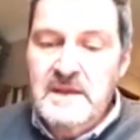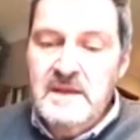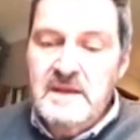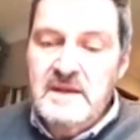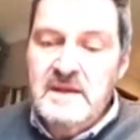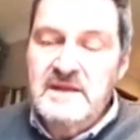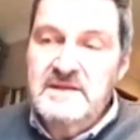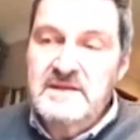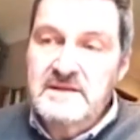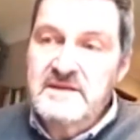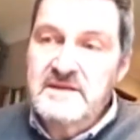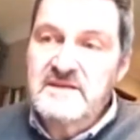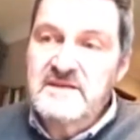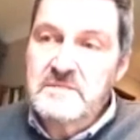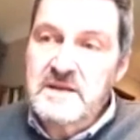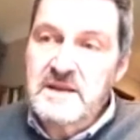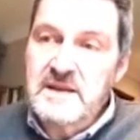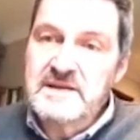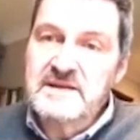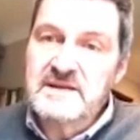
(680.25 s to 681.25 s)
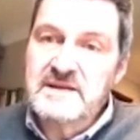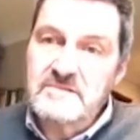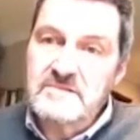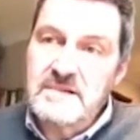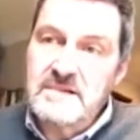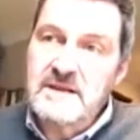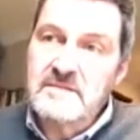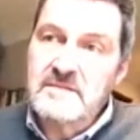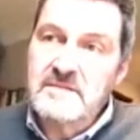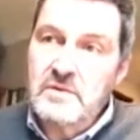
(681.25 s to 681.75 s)
a sense of place is really
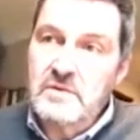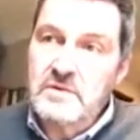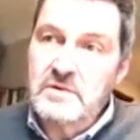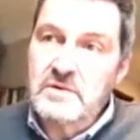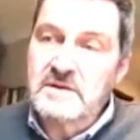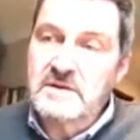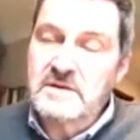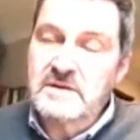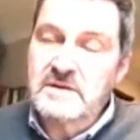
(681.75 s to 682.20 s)
important.